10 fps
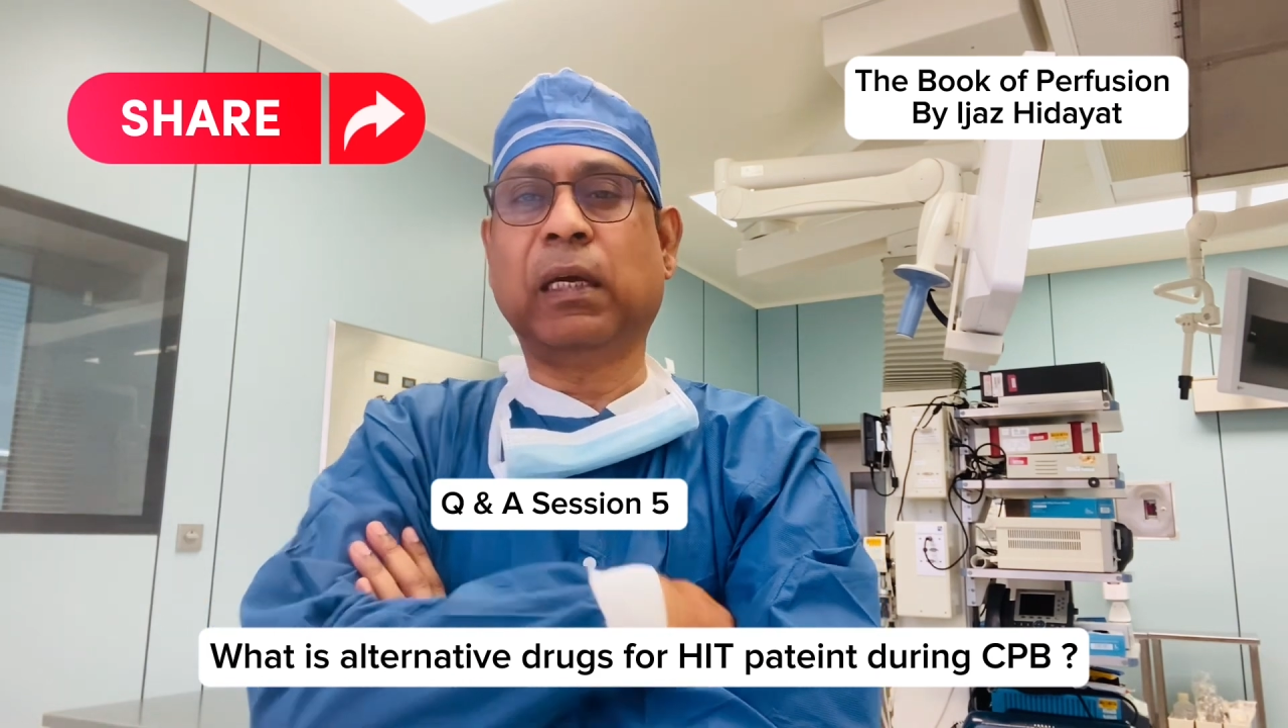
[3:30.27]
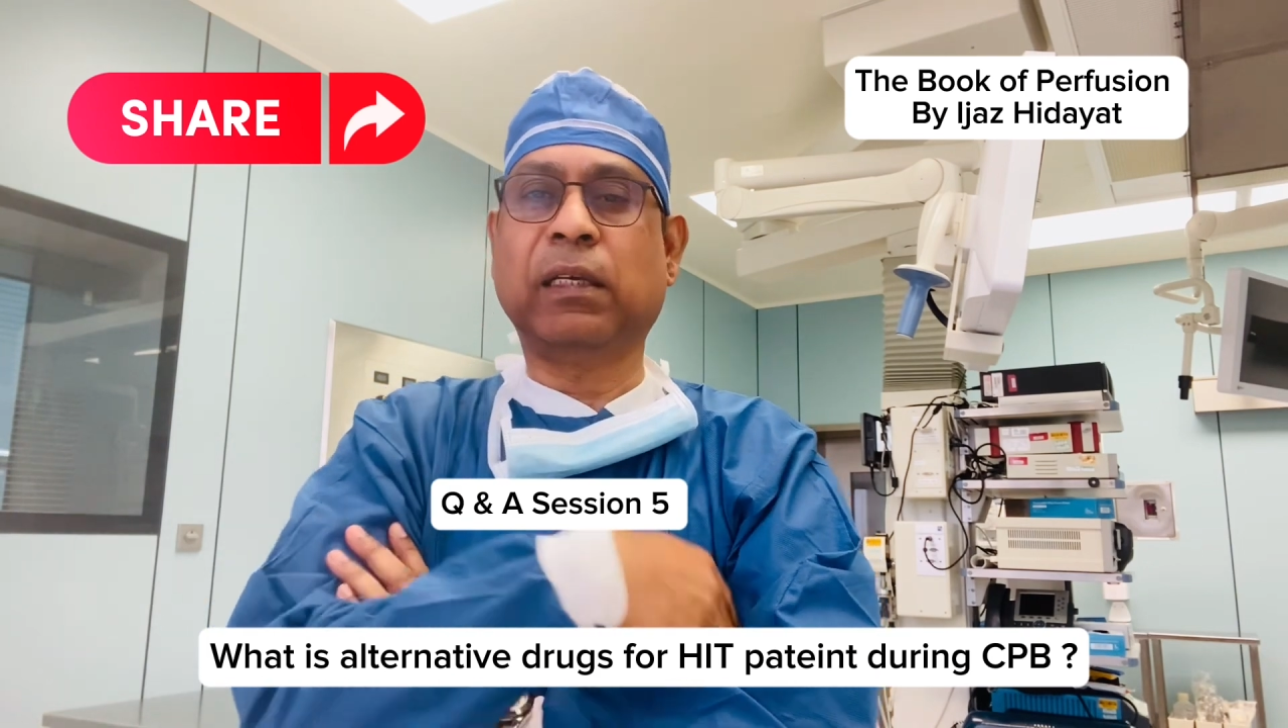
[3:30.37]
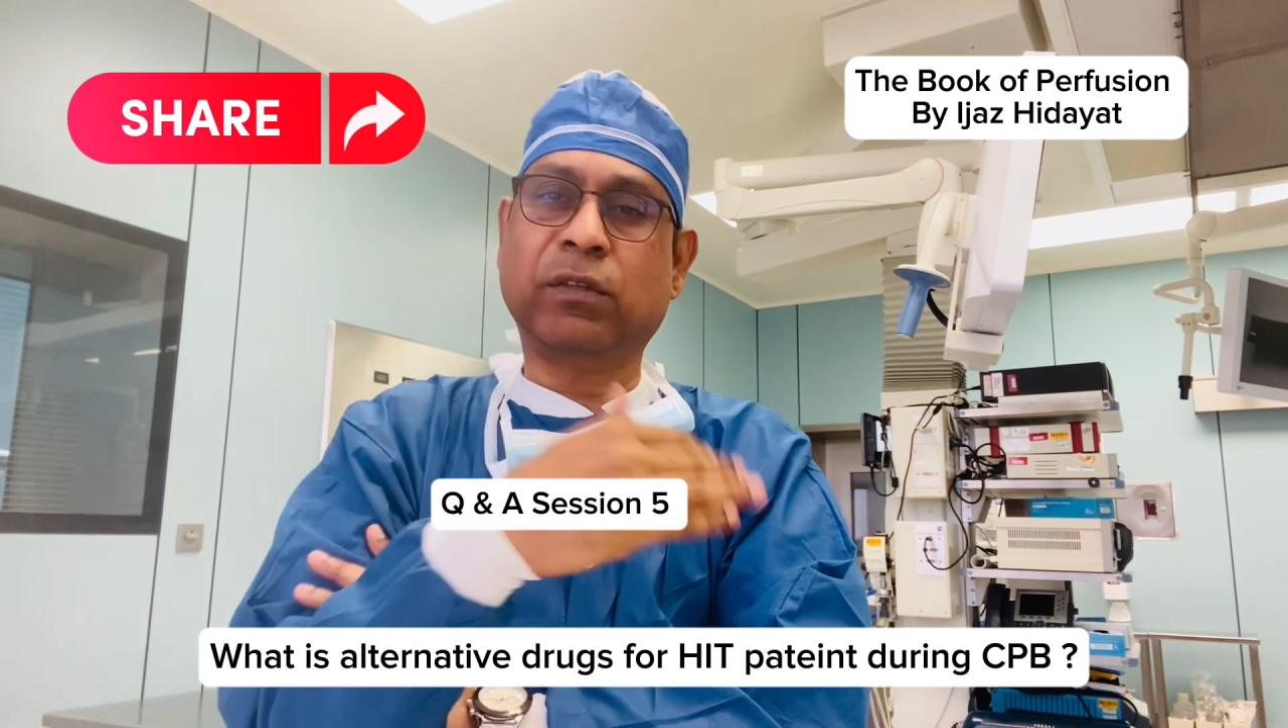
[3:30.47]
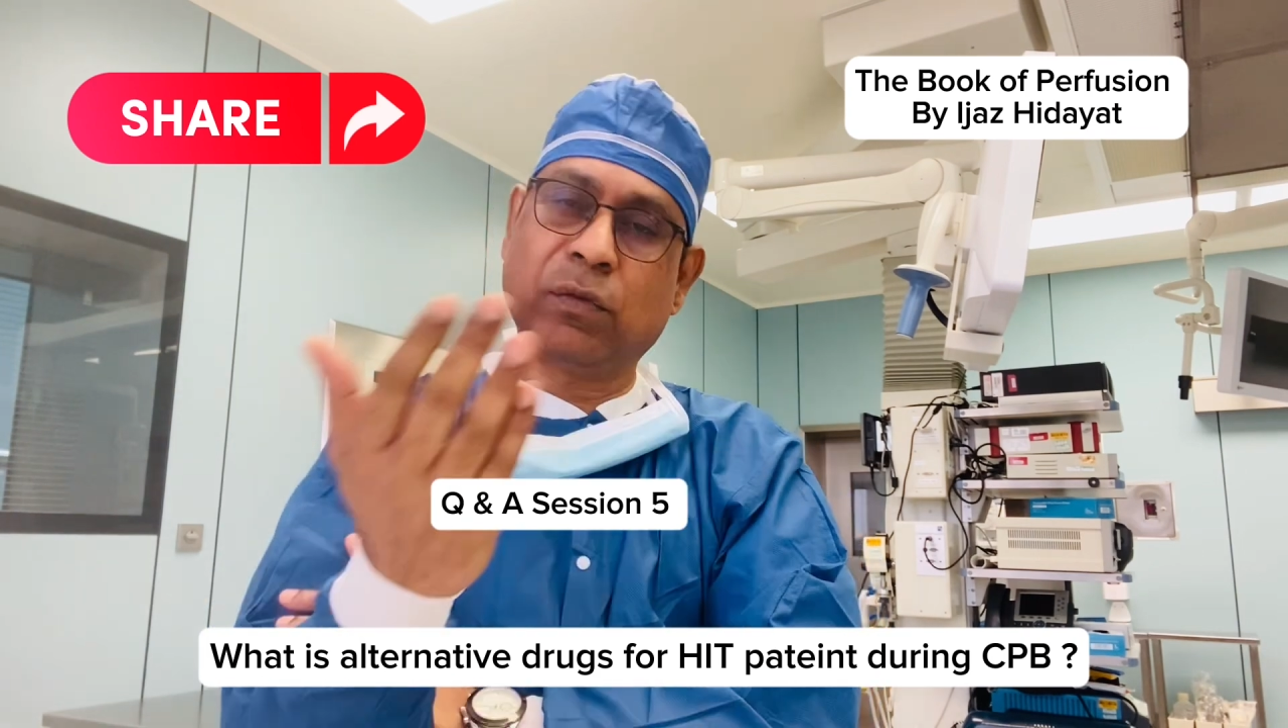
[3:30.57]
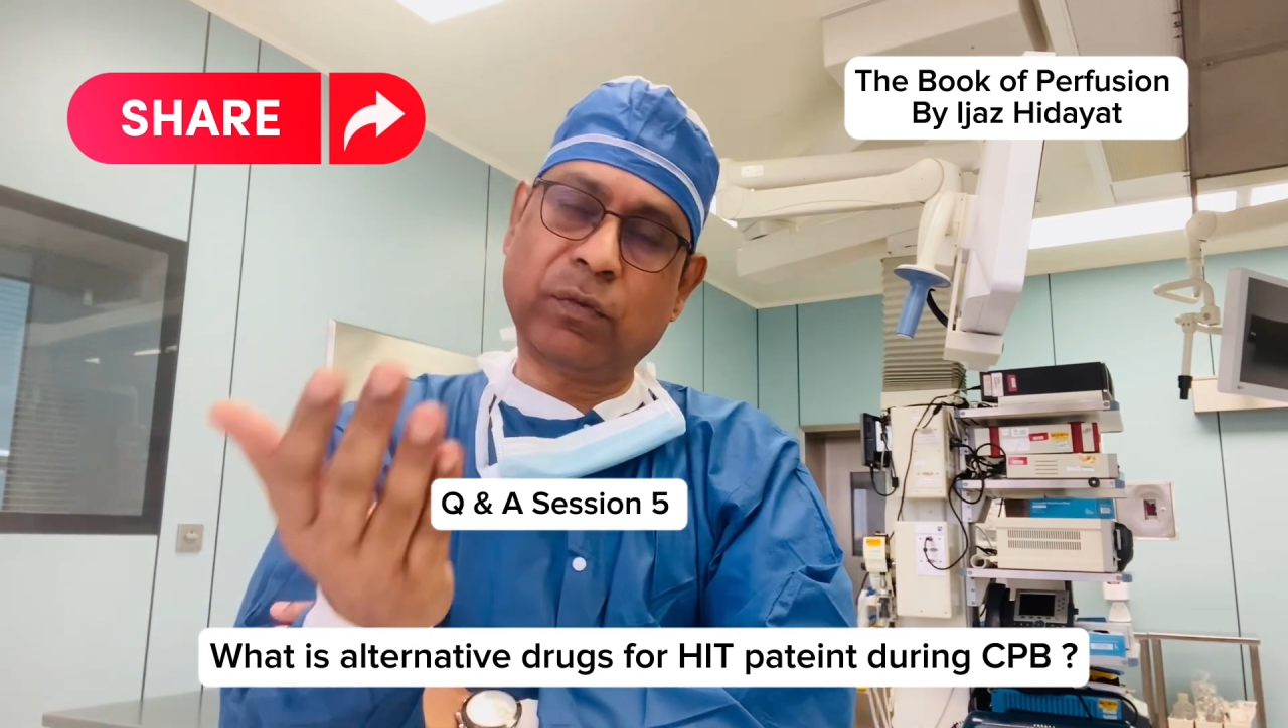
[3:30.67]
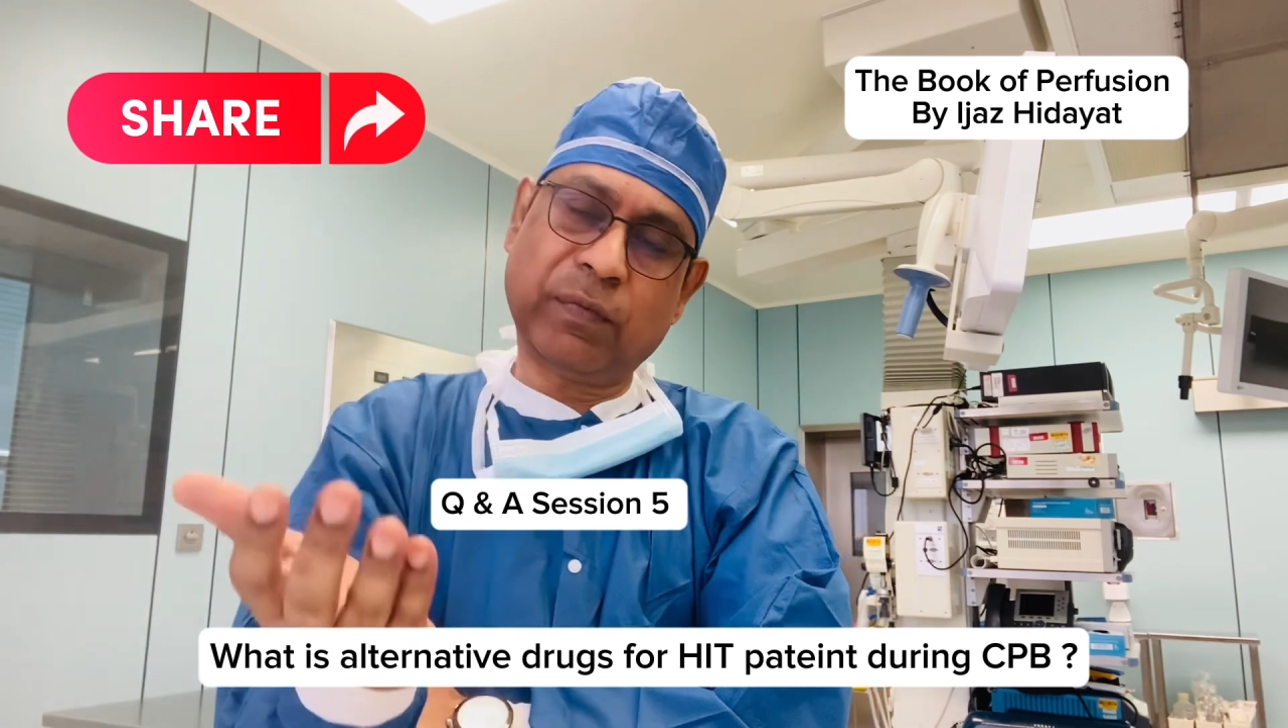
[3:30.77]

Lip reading: as you